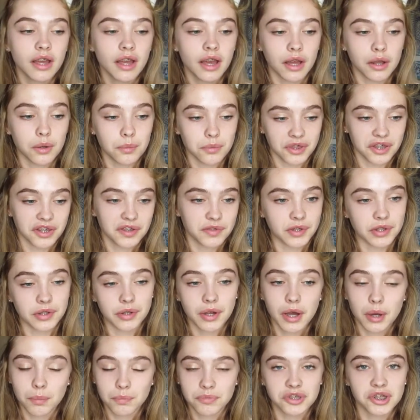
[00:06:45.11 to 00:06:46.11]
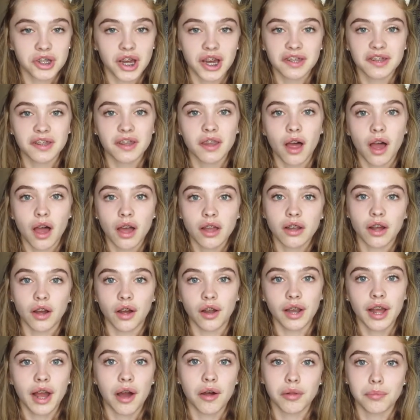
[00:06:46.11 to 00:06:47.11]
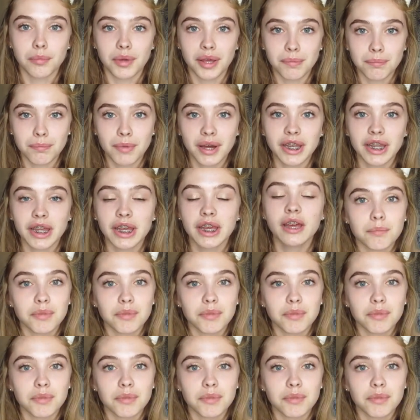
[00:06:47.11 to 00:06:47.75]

I hope this video helped you guys a lot on how to make money.